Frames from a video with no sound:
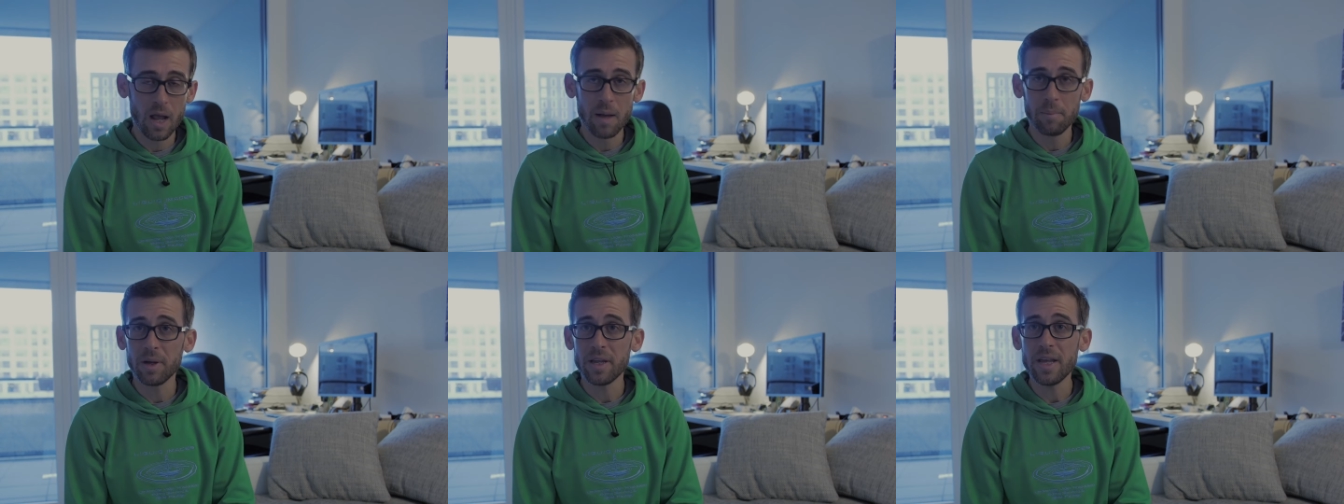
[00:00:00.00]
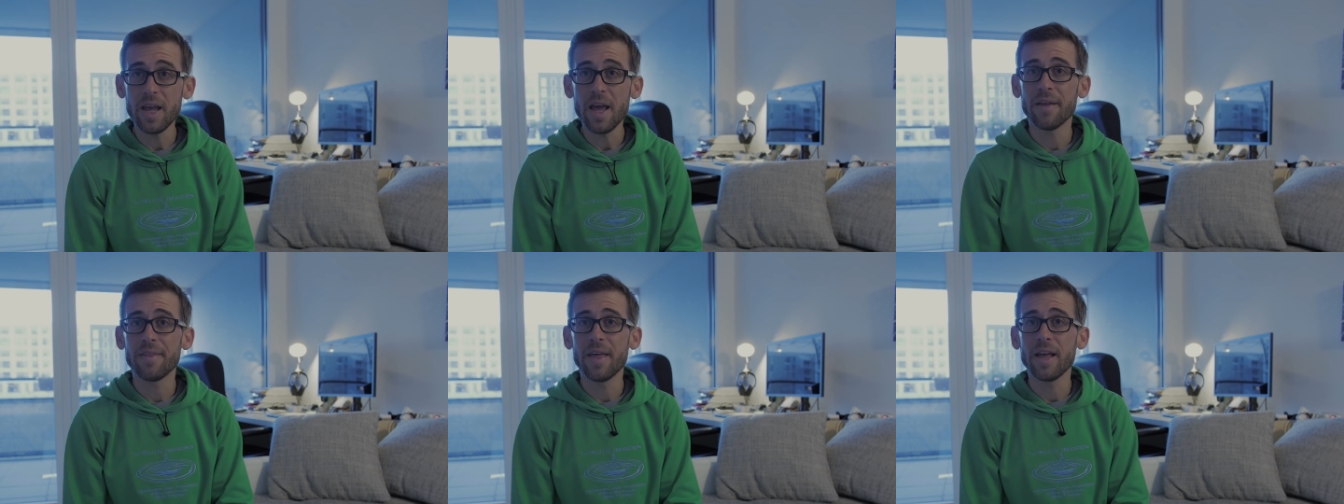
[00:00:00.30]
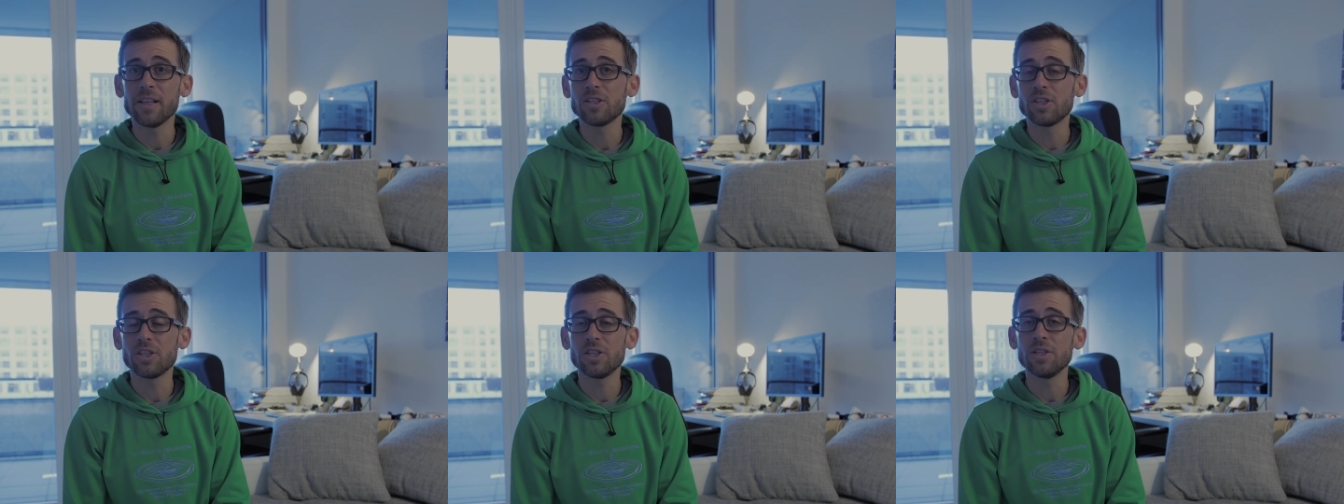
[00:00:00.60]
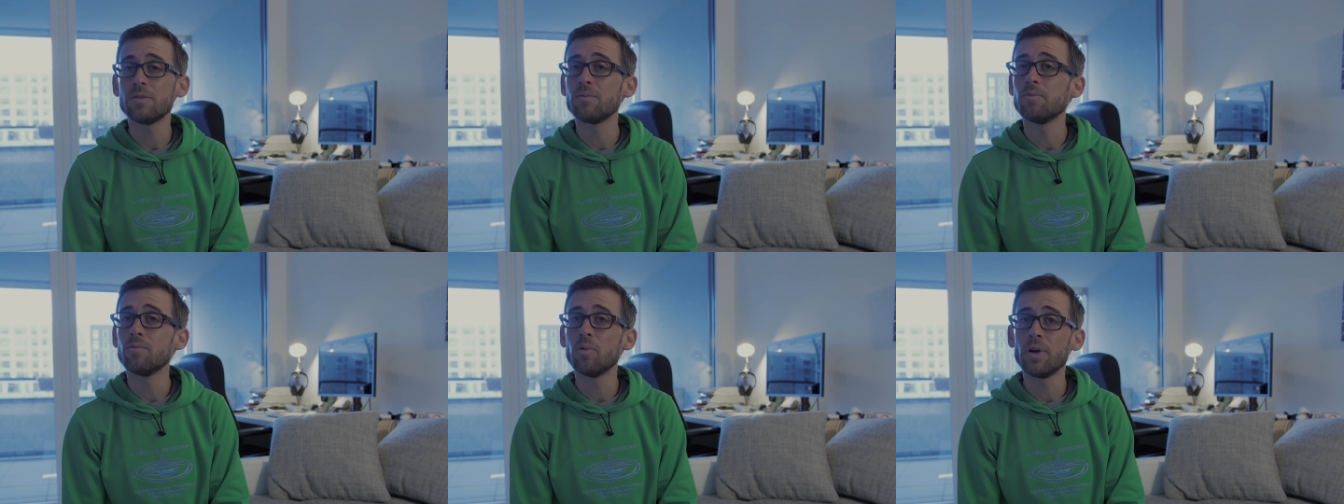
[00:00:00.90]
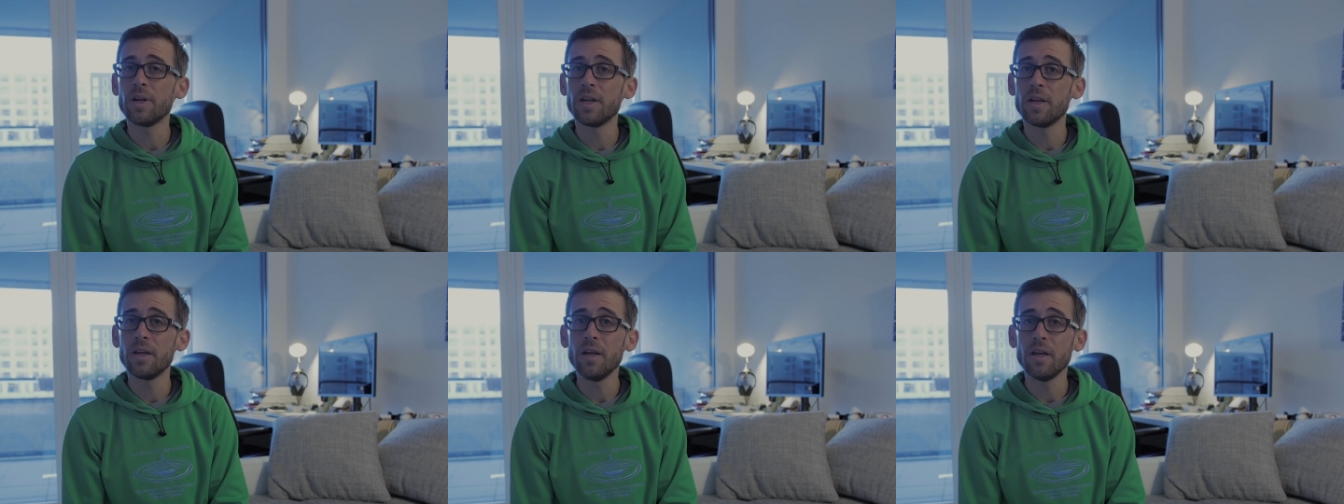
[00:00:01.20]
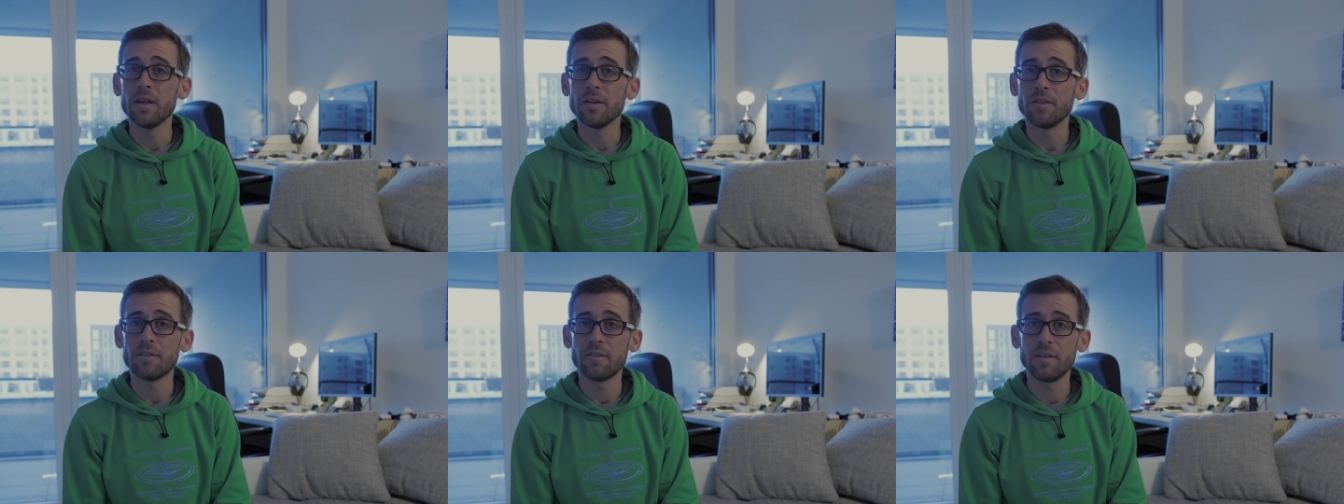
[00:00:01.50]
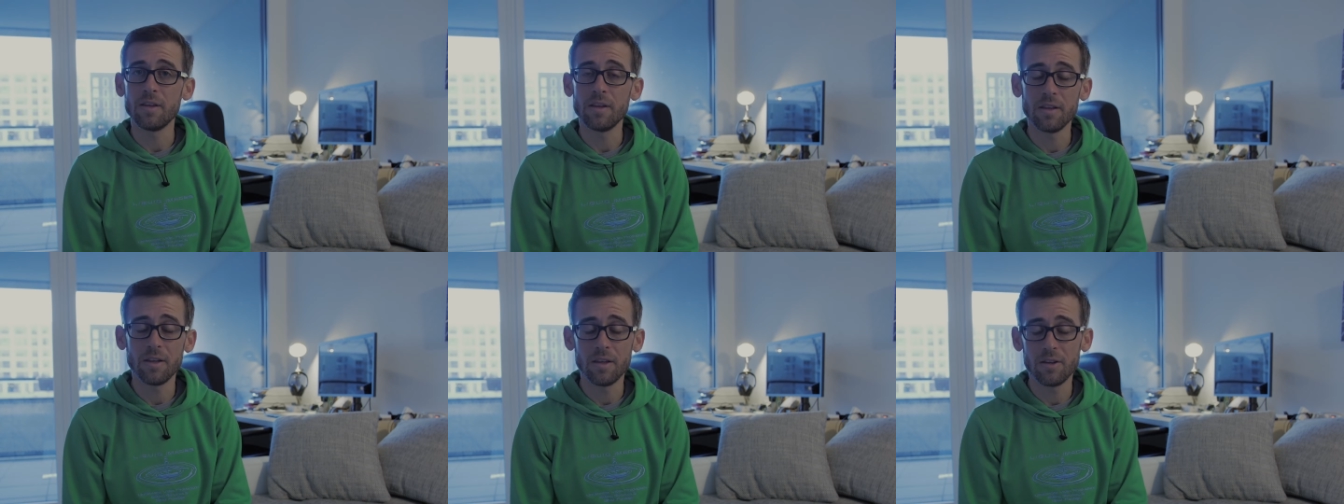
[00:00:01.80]
But yeah, that's just what it is.
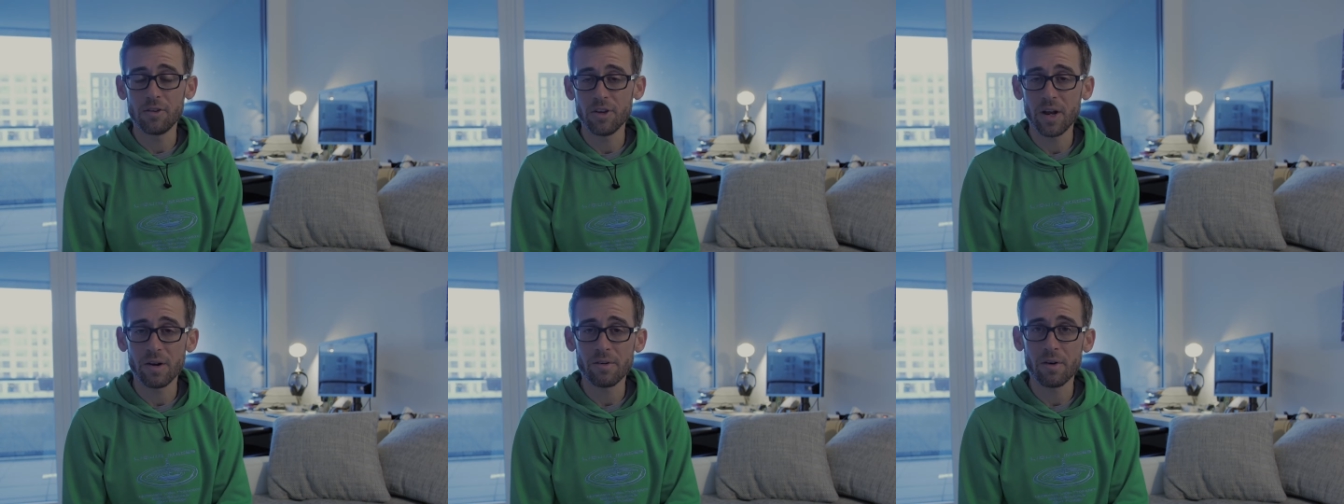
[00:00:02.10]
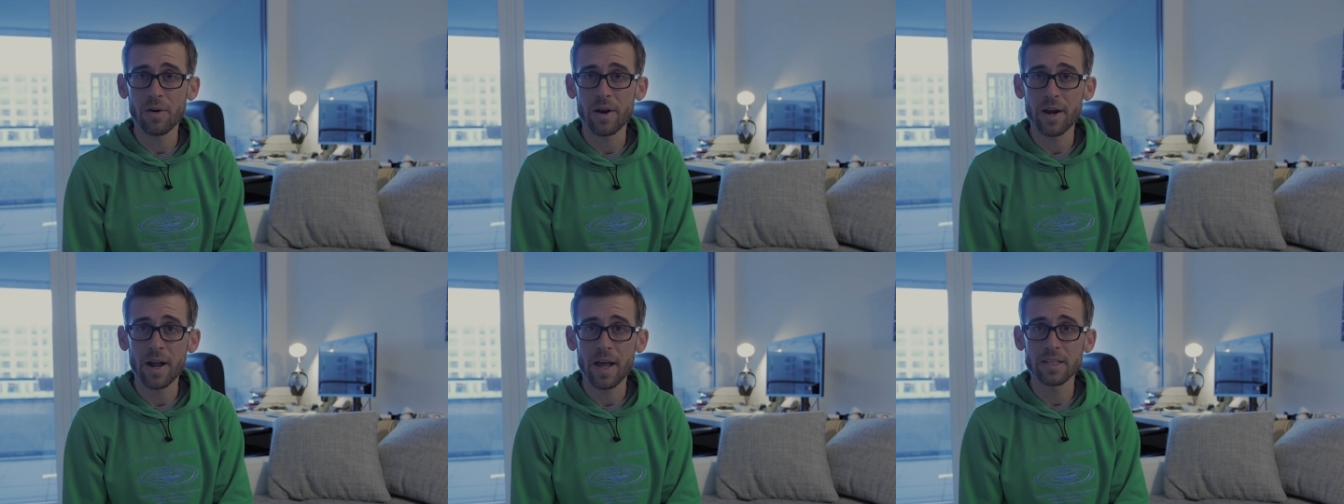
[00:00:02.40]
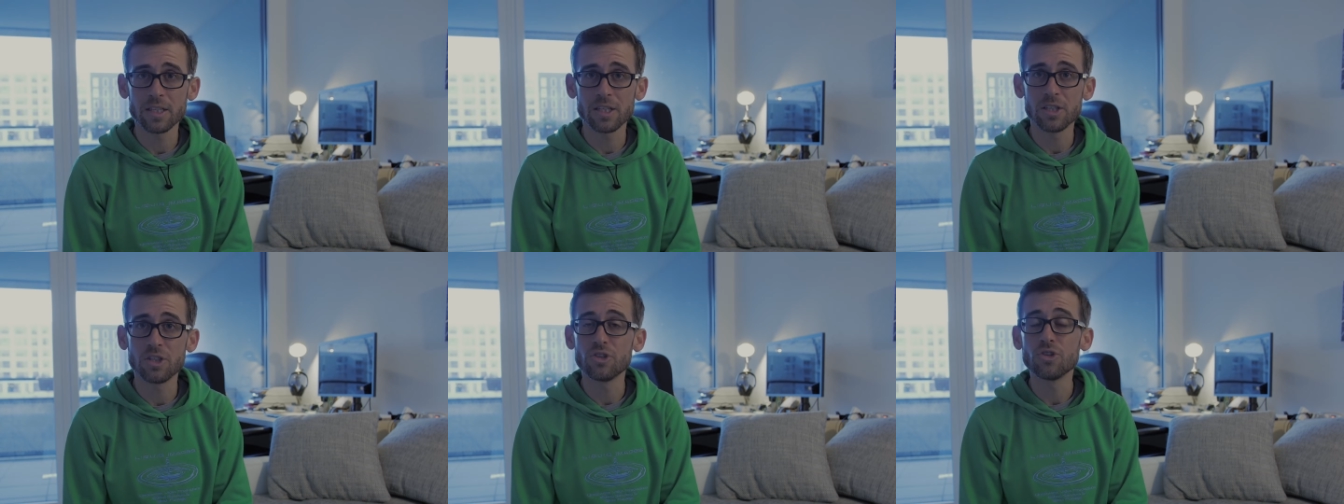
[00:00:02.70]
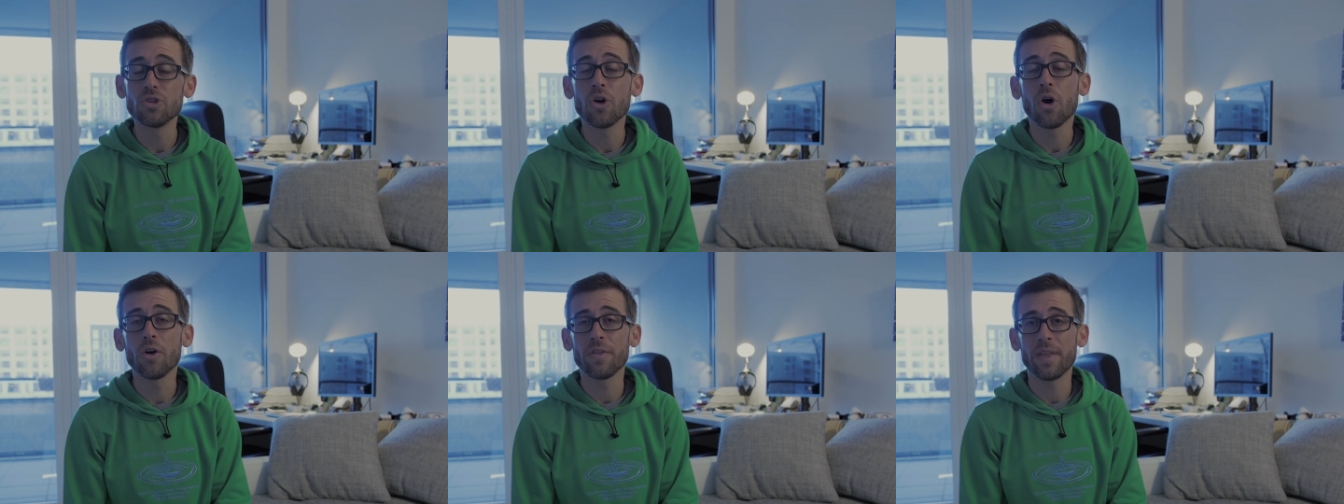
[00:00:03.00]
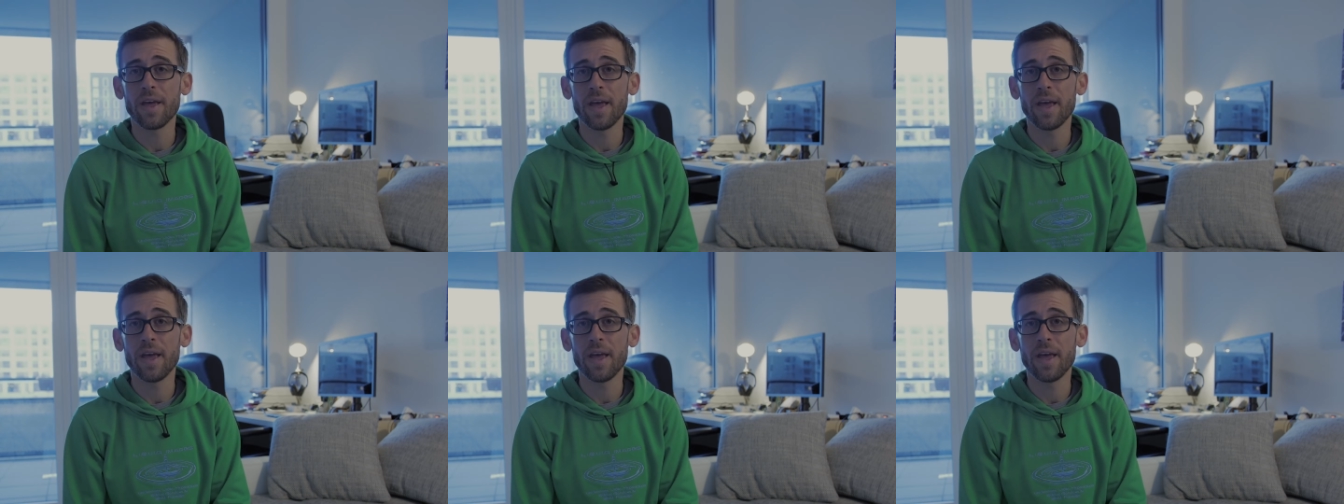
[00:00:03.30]
The DJI Ronin-S is not